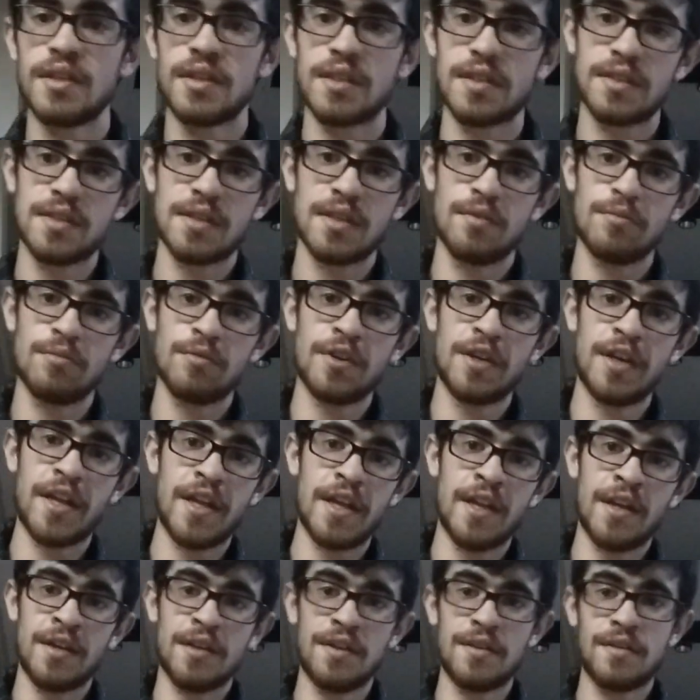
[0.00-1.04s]
except one
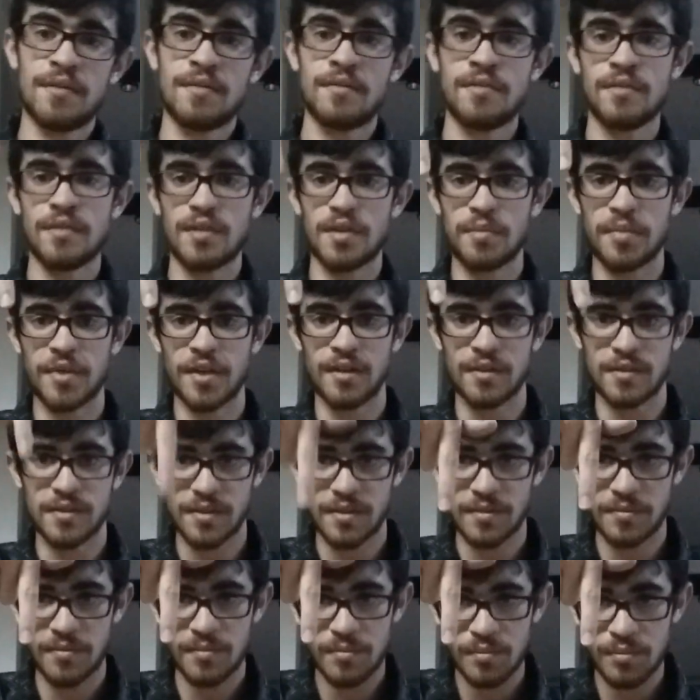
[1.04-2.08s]
hand, the pedals
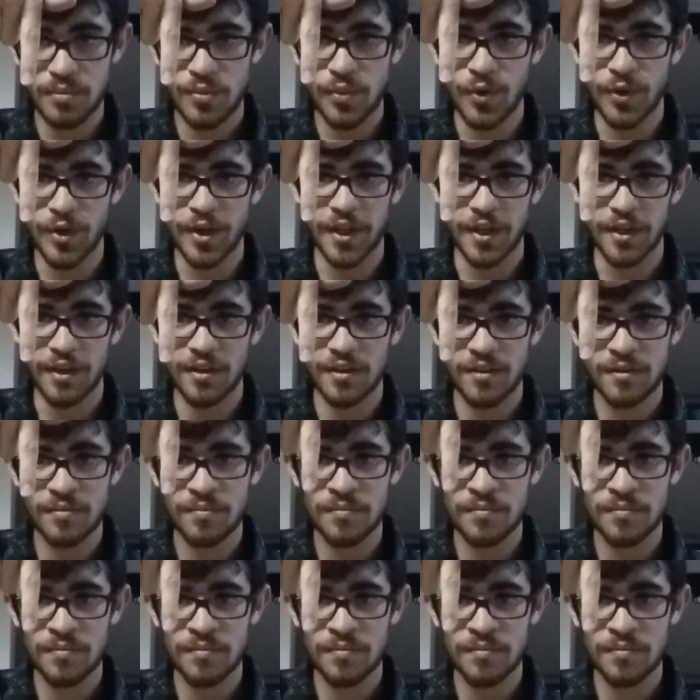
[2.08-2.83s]
are pointing